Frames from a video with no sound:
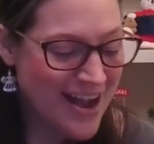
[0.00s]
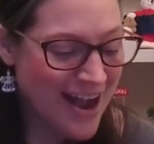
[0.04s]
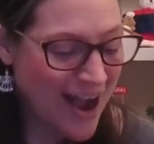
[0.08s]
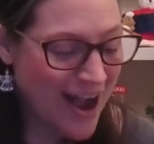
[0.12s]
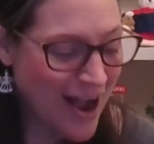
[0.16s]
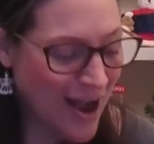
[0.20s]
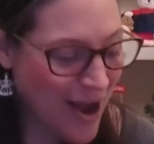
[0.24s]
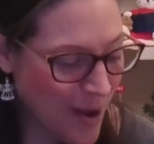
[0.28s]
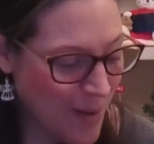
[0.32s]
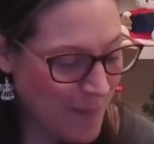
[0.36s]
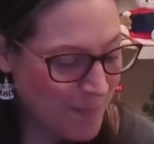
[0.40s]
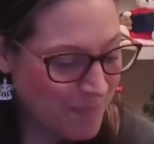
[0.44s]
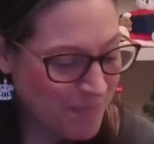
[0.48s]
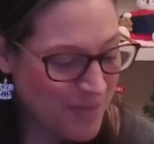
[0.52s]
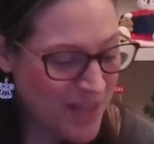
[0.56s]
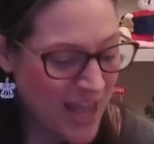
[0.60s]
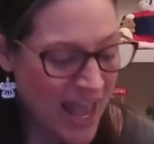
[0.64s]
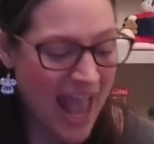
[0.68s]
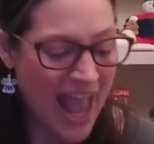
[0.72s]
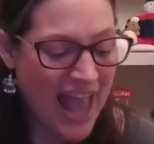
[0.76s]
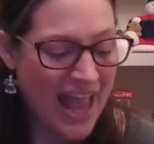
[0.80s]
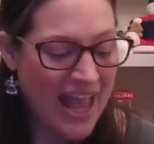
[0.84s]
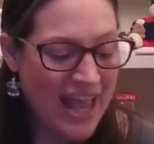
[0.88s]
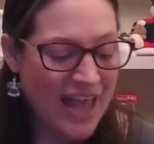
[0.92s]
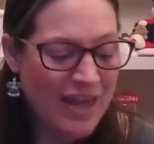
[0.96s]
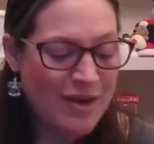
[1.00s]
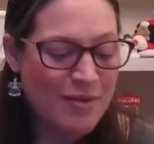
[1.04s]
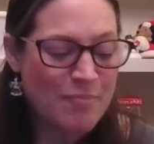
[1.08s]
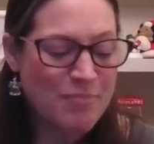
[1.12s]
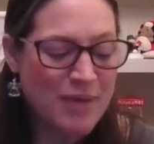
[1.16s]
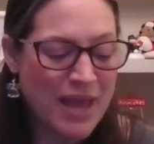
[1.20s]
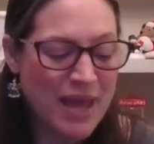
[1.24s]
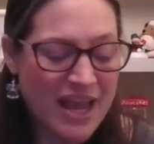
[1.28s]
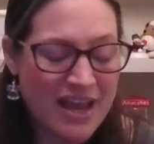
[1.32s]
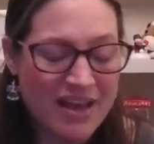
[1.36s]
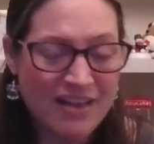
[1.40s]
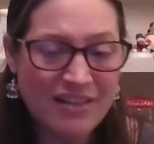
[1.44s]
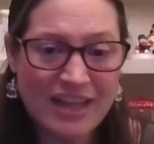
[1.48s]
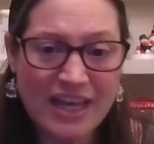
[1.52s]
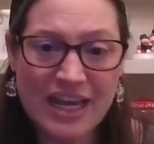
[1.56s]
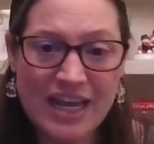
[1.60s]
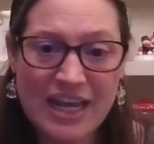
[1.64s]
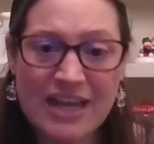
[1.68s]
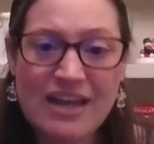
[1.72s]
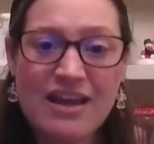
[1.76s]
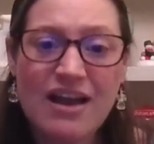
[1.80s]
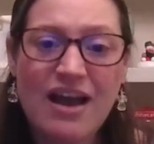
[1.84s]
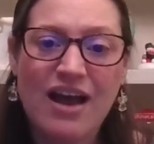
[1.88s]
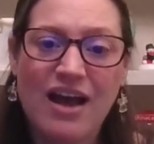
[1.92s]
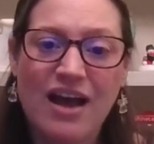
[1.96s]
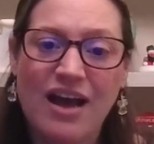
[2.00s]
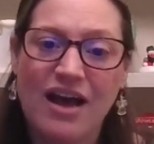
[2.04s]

And Bailey,